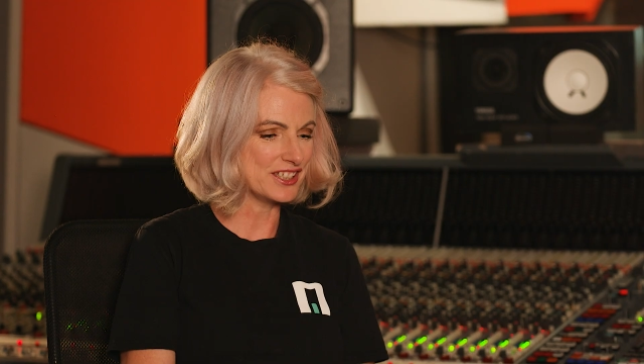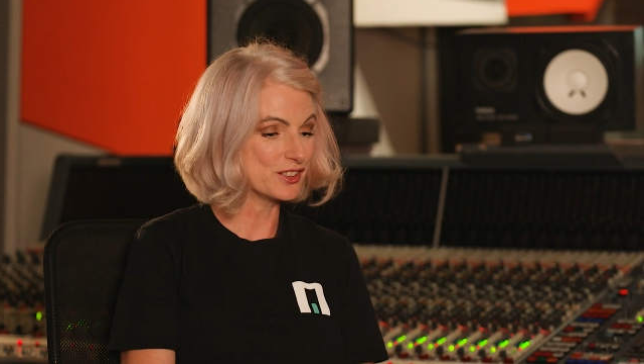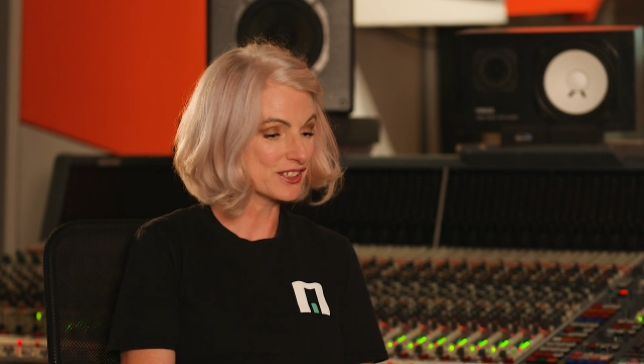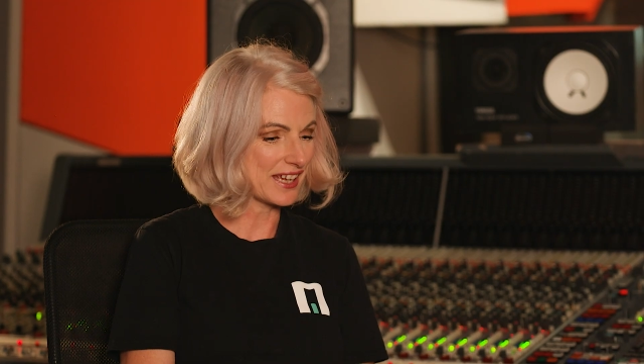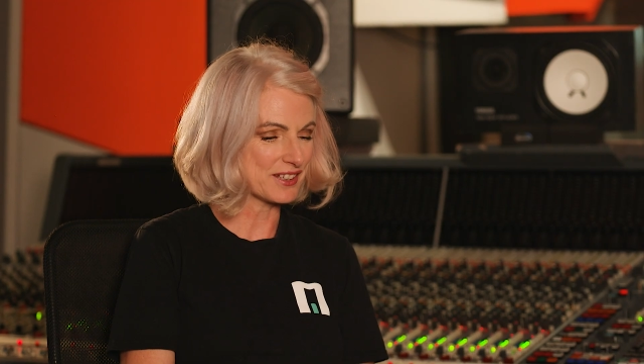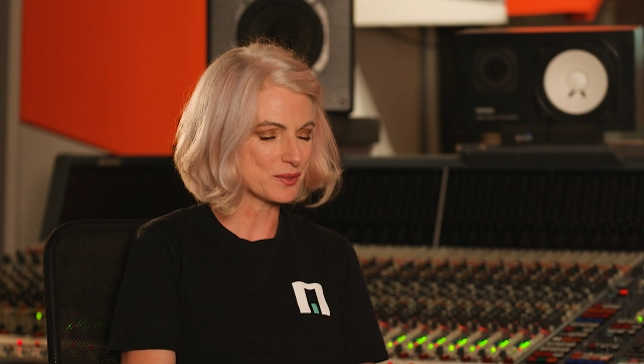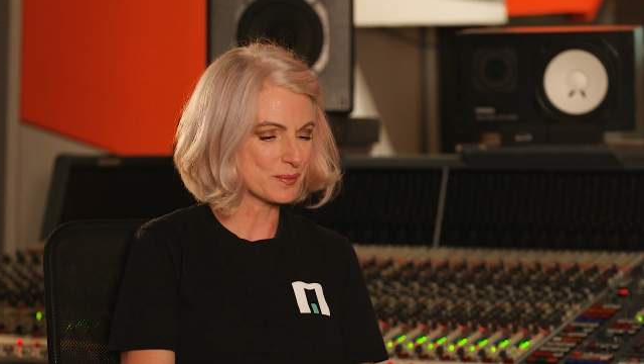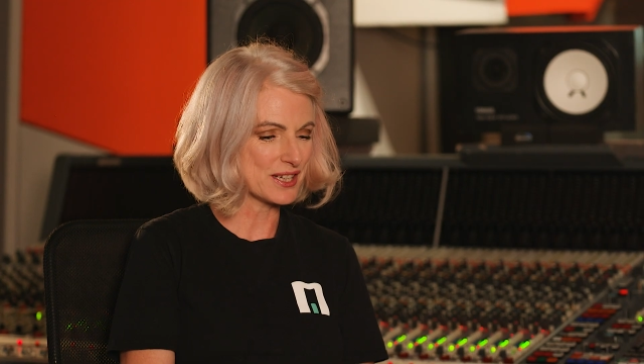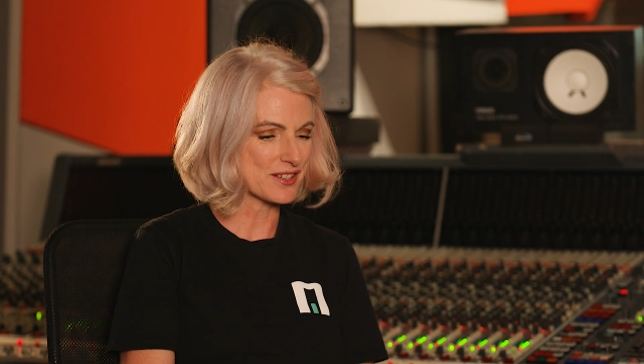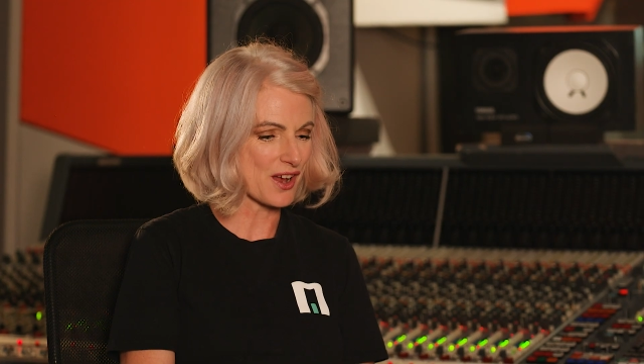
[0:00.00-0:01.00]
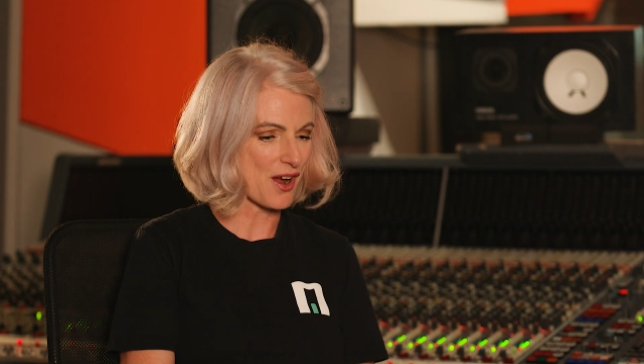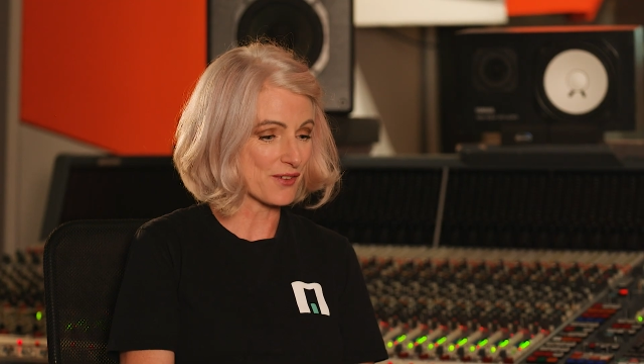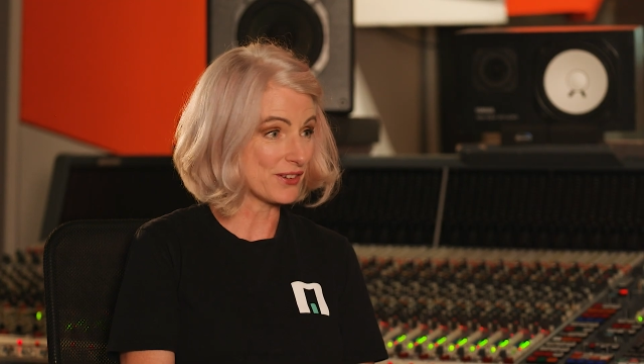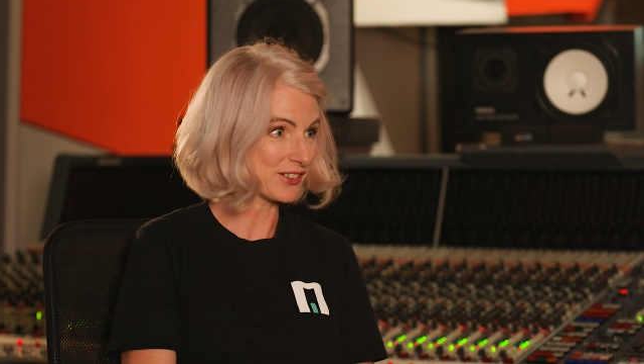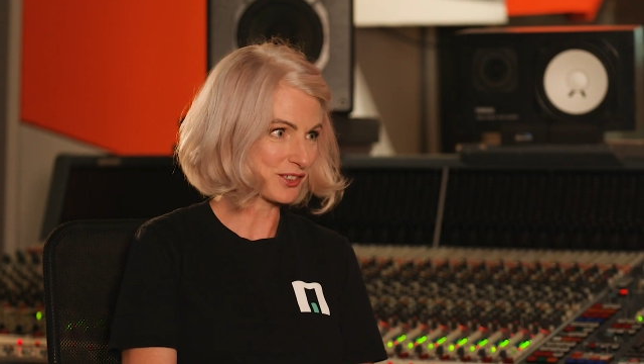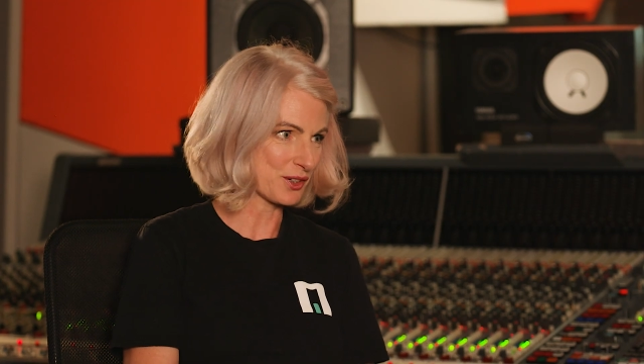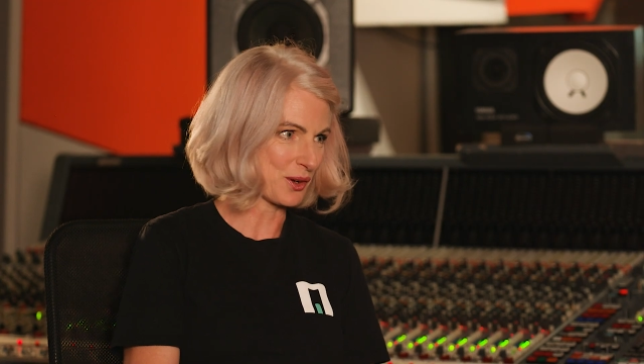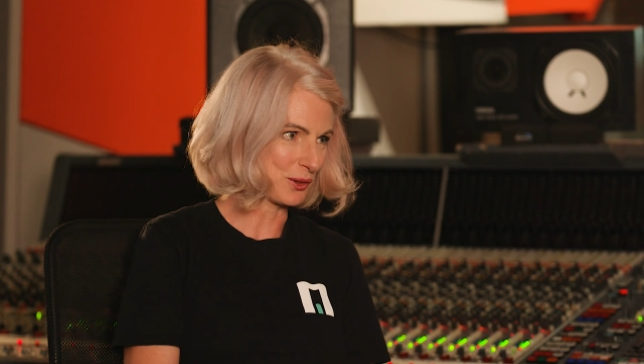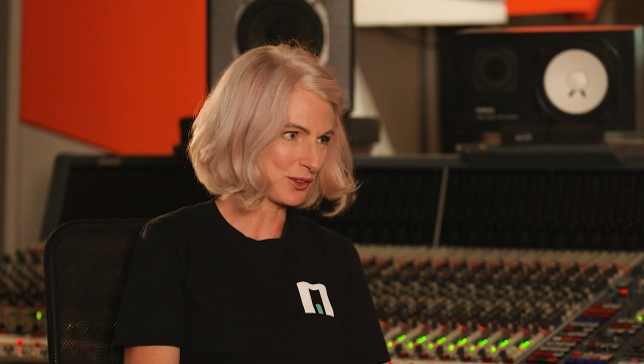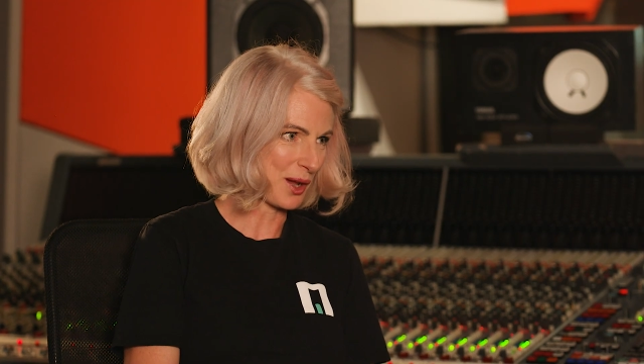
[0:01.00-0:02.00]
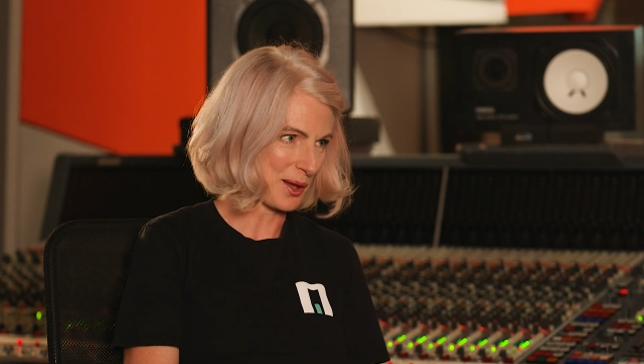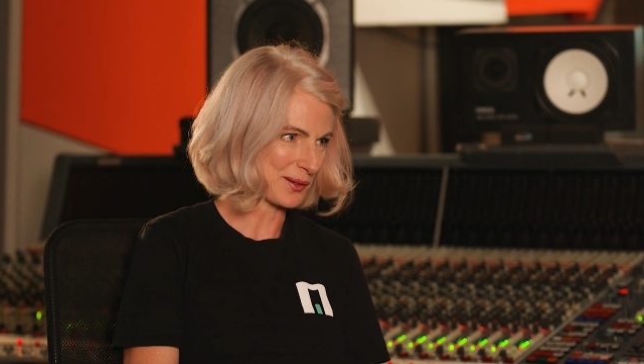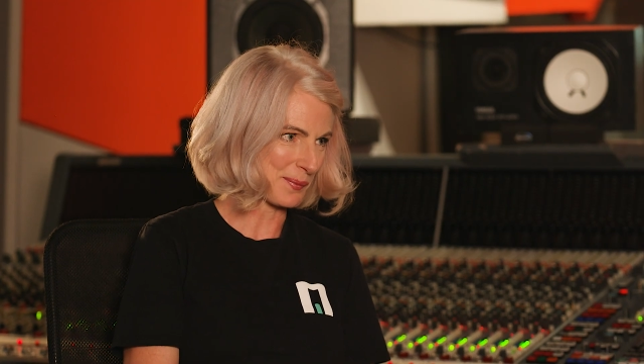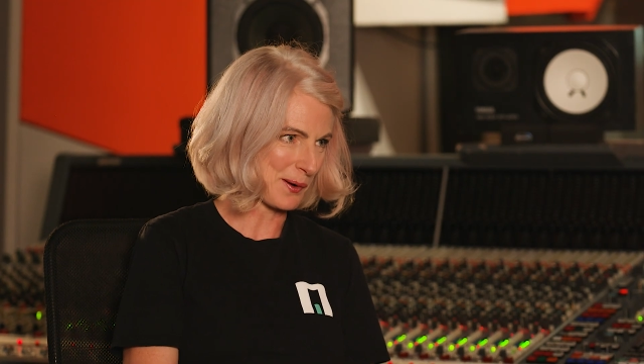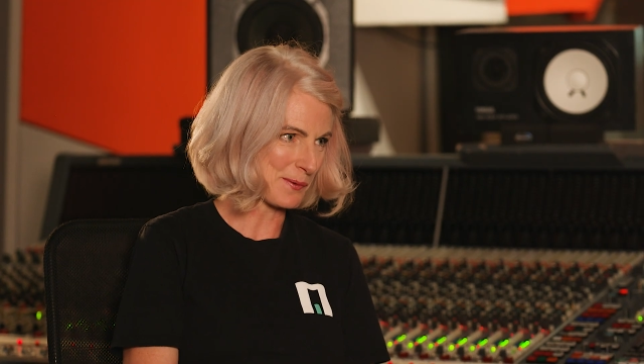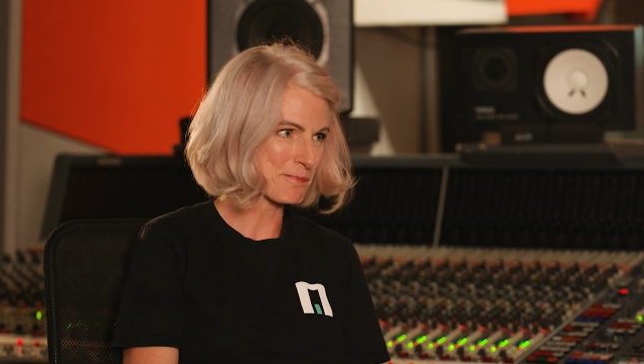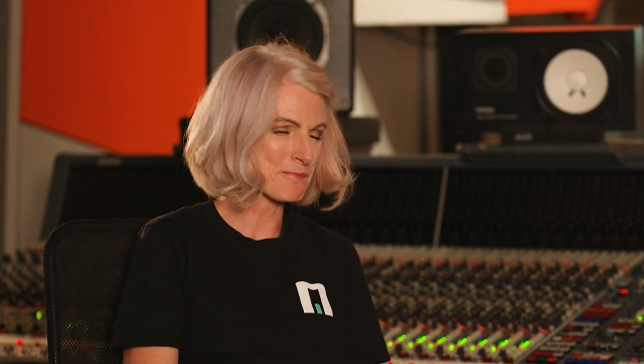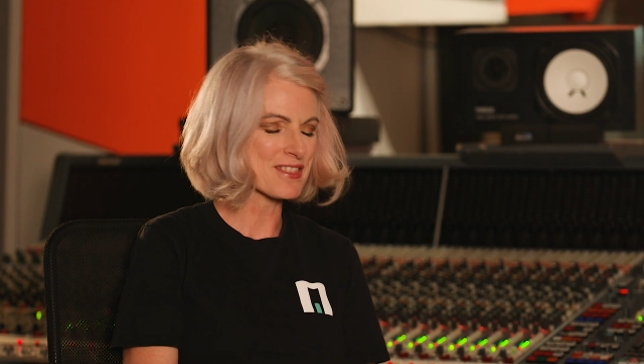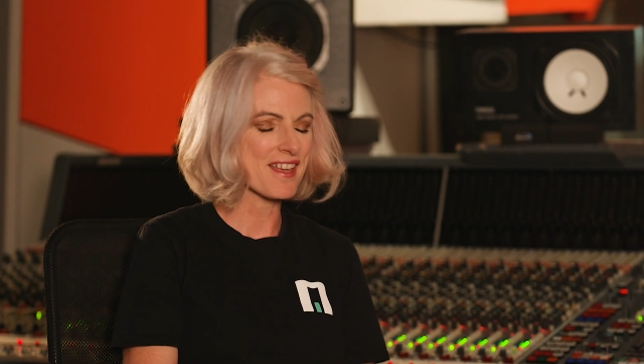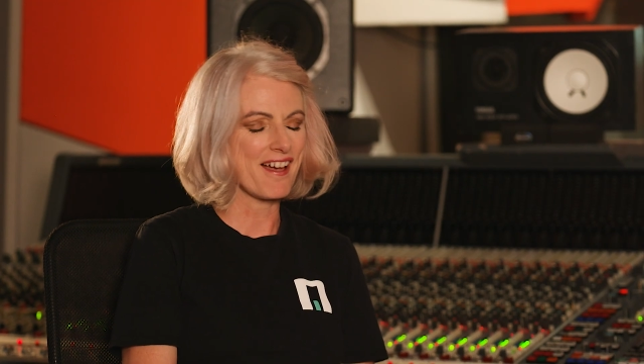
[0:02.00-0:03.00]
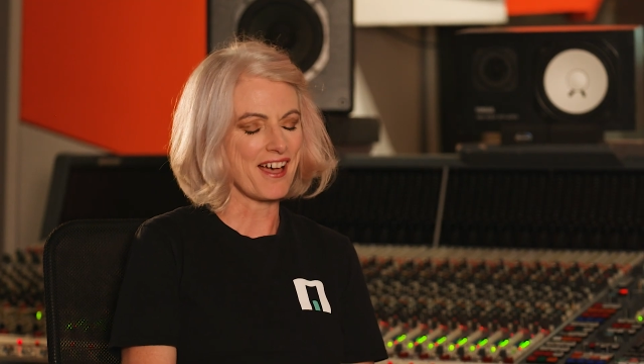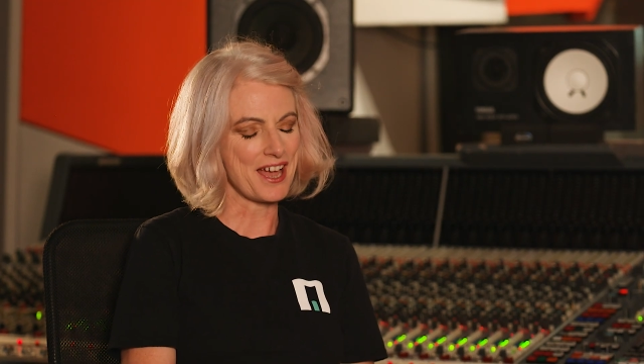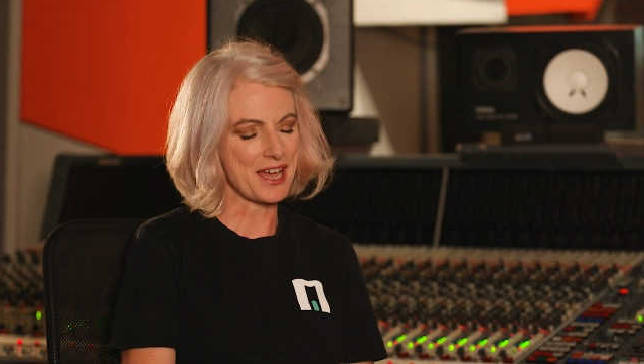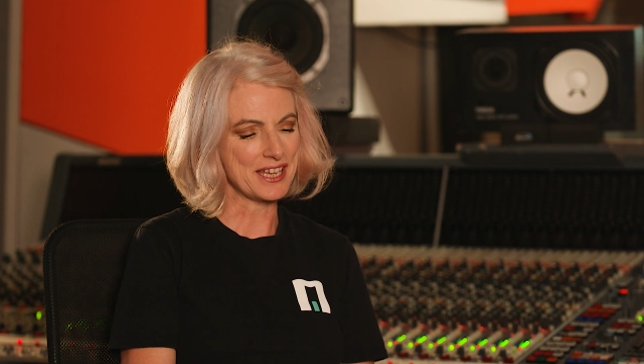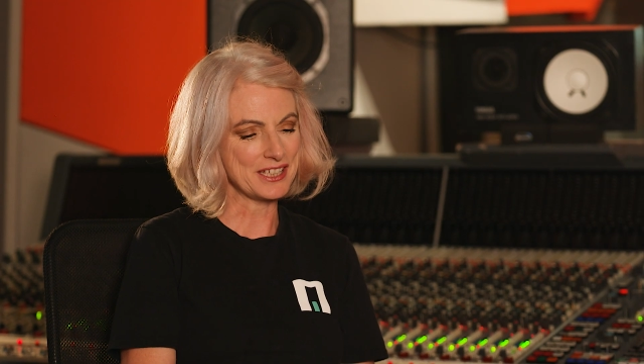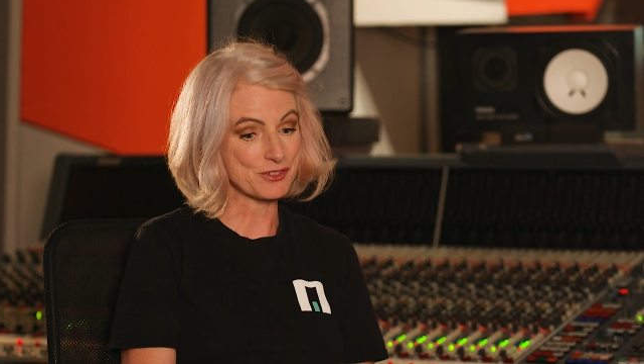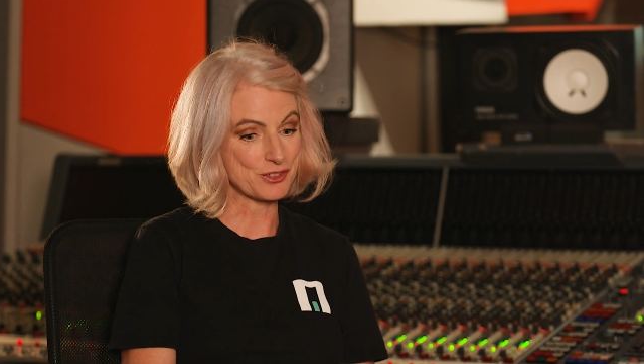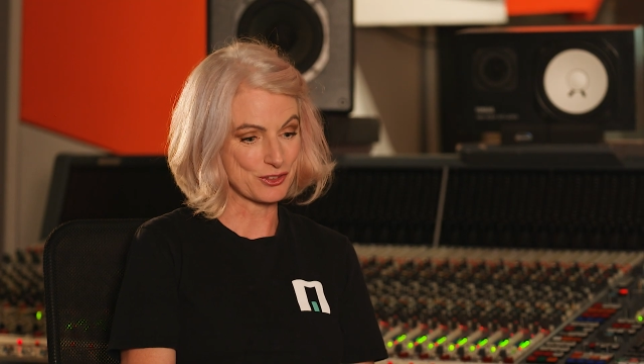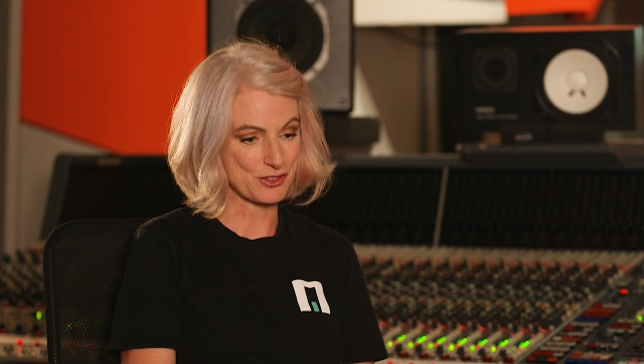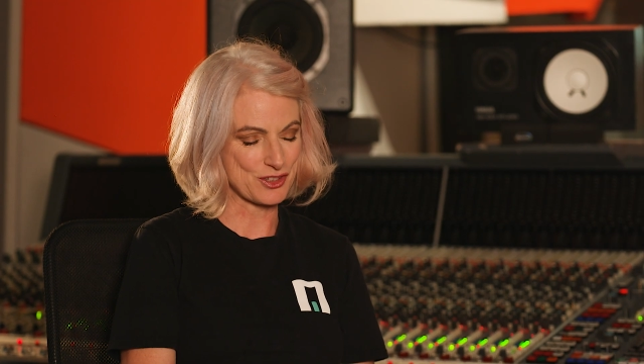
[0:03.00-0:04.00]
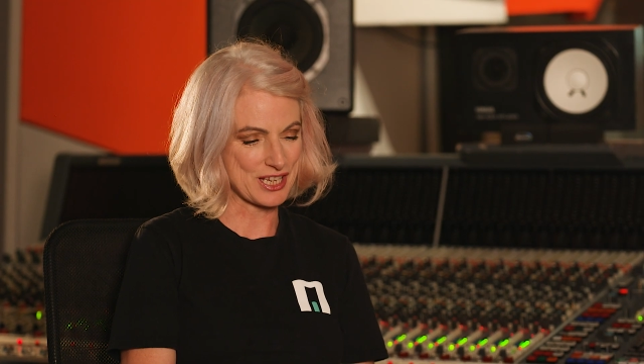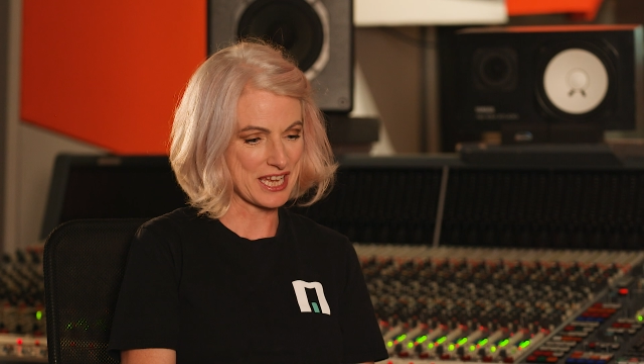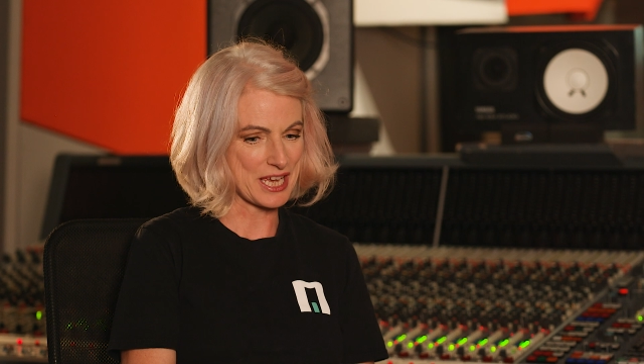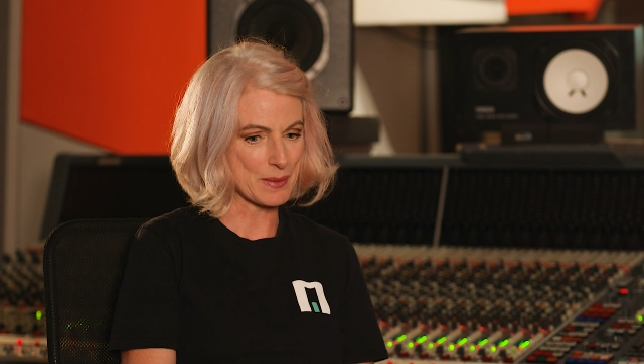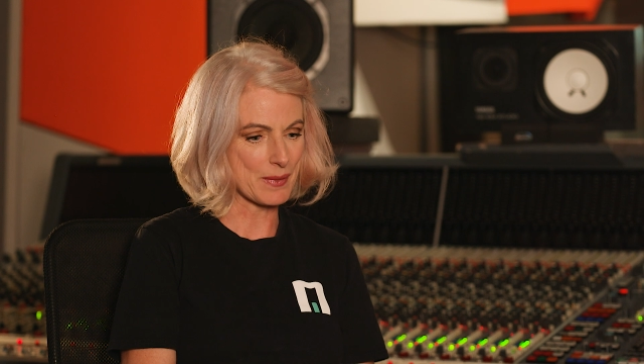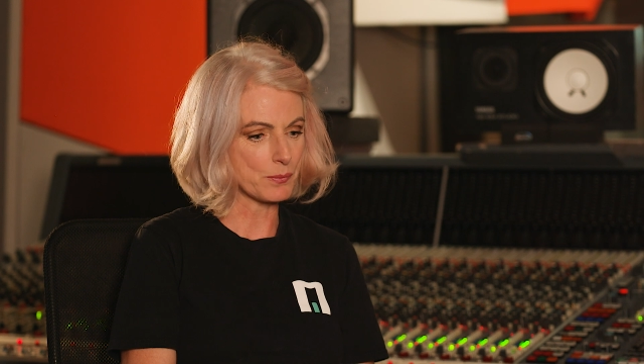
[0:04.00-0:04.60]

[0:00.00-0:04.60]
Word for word: you'll get to meet our resident ghost, Cosmo, uh, an introduction to him.